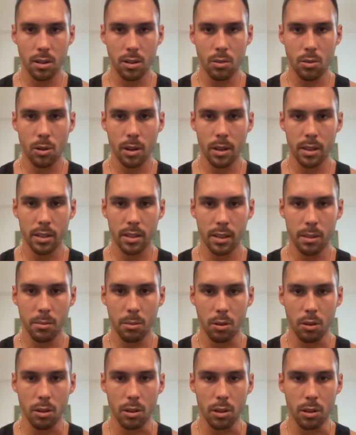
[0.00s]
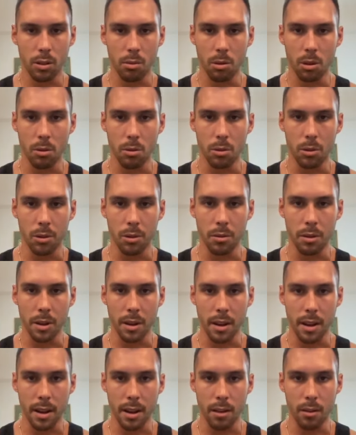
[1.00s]
quite similar to what we're doing
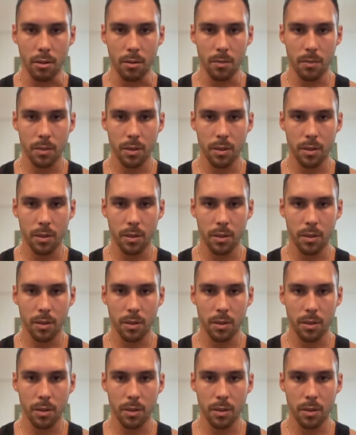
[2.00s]
now,